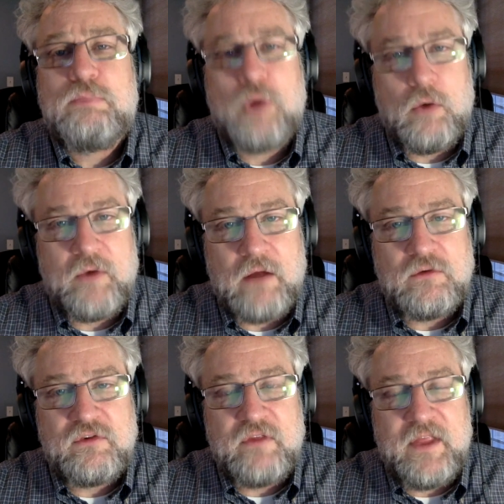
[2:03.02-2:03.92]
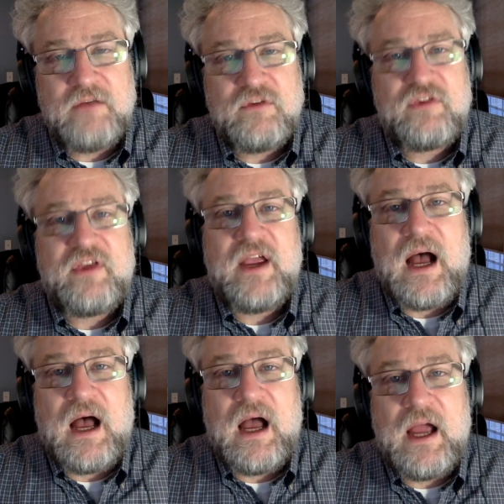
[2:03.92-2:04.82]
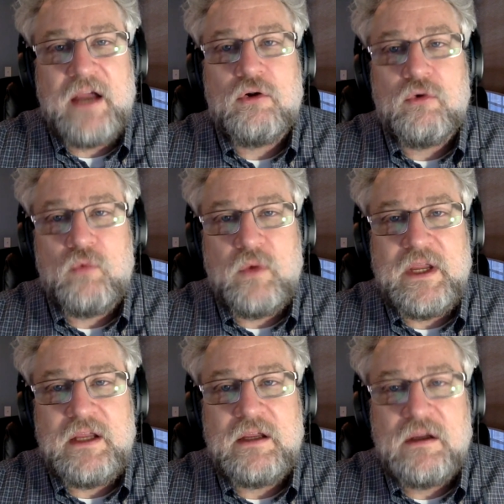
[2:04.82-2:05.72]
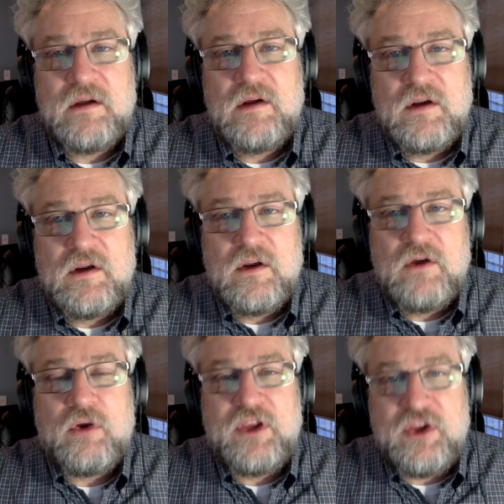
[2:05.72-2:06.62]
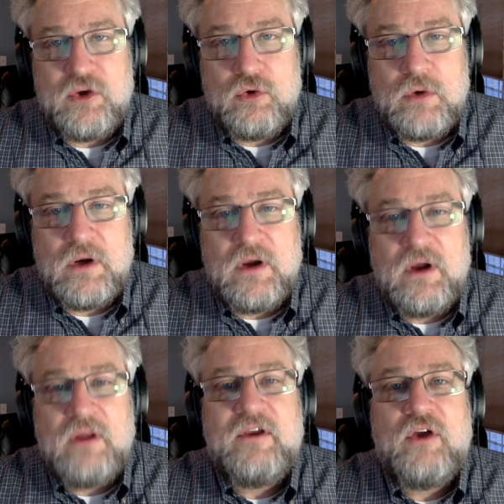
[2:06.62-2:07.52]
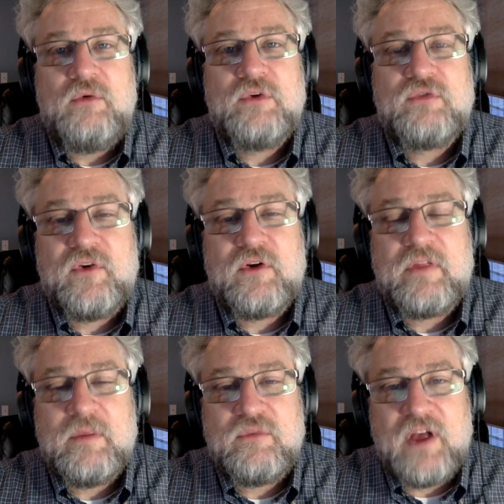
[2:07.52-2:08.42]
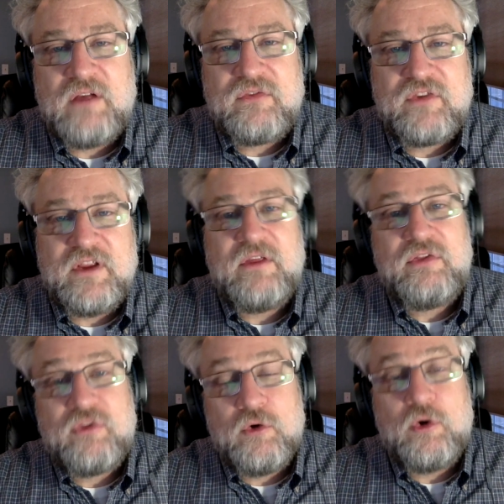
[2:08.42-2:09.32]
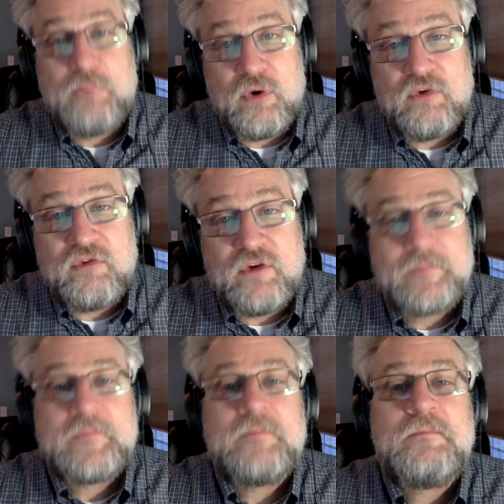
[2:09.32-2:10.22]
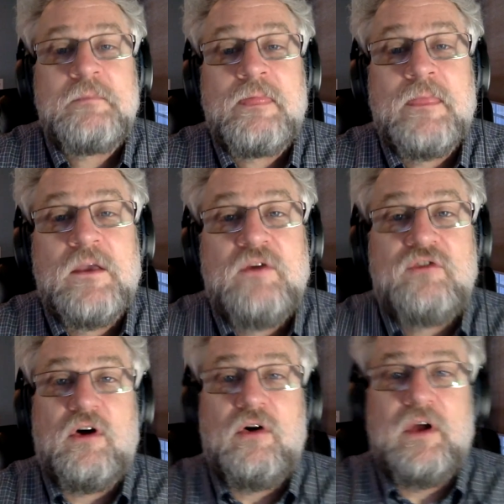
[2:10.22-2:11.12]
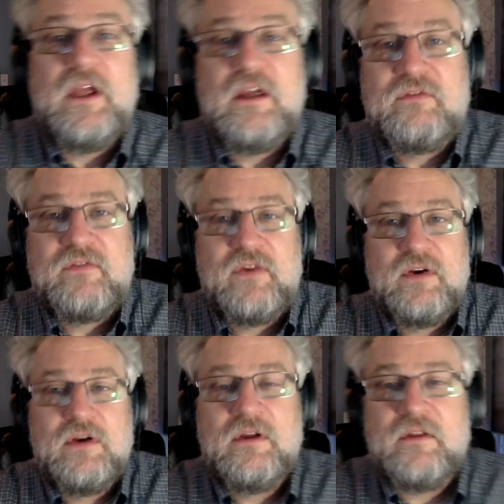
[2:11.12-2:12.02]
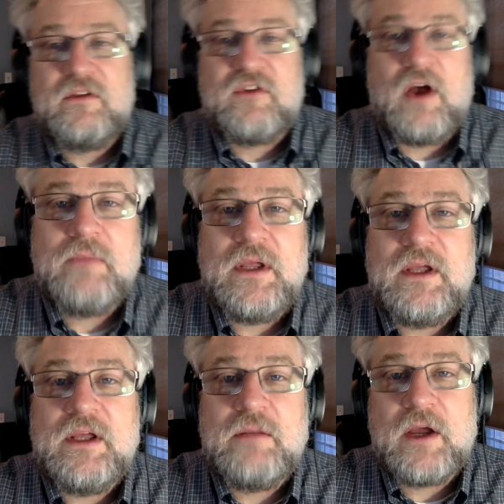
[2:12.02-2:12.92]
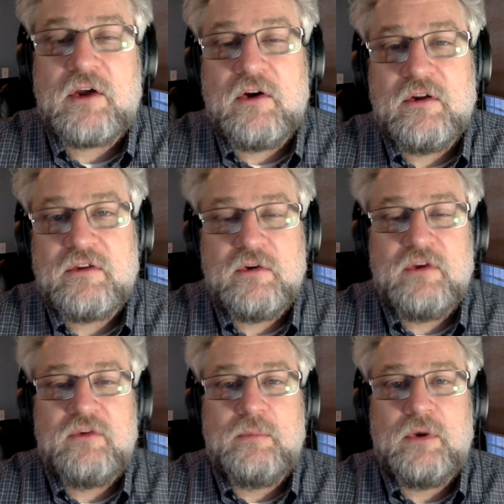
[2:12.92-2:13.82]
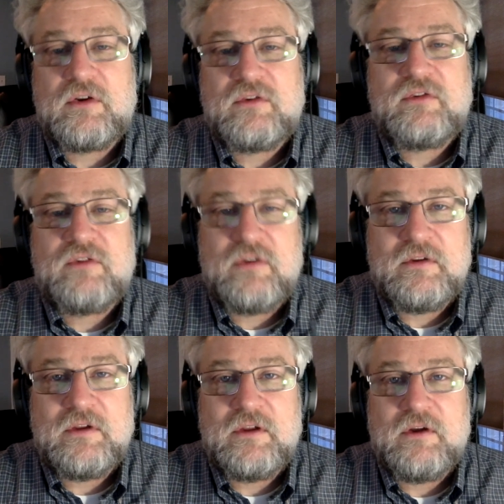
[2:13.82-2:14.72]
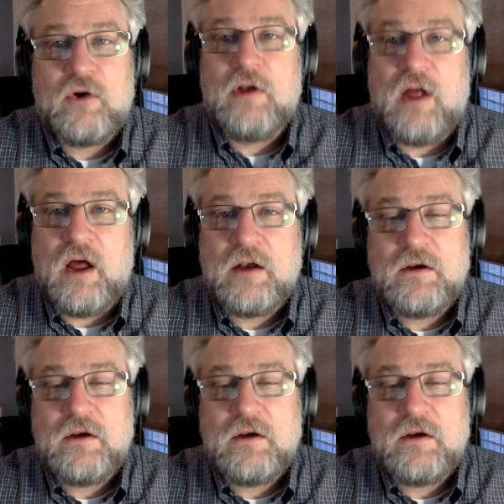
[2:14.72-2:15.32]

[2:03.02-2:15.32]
pronouns. They never say I or we or you. They always refer to themselves in the third person. So if the zombie in my current series of books, Erlon,